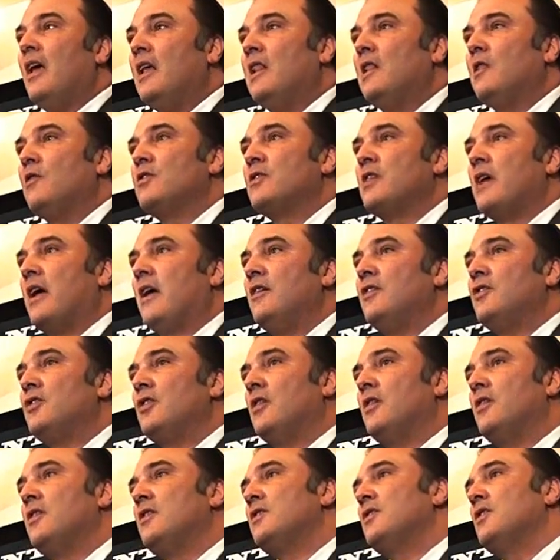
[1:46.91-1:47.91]
in Los
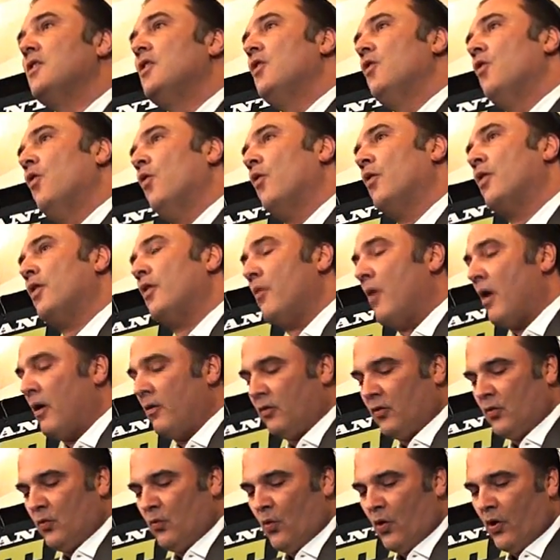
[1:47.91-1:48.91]
Angeles or
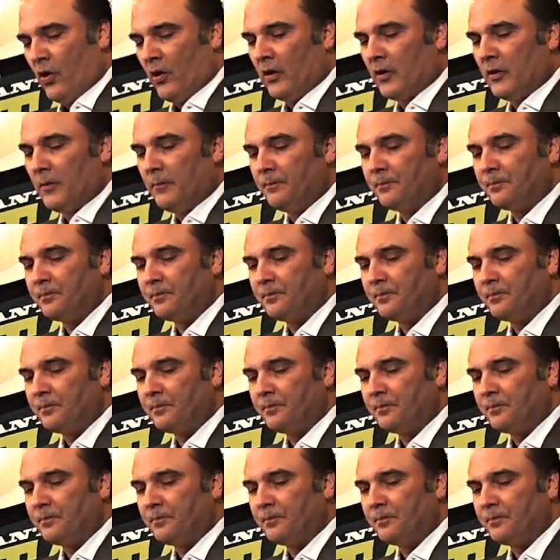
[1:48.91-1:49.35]
around the world.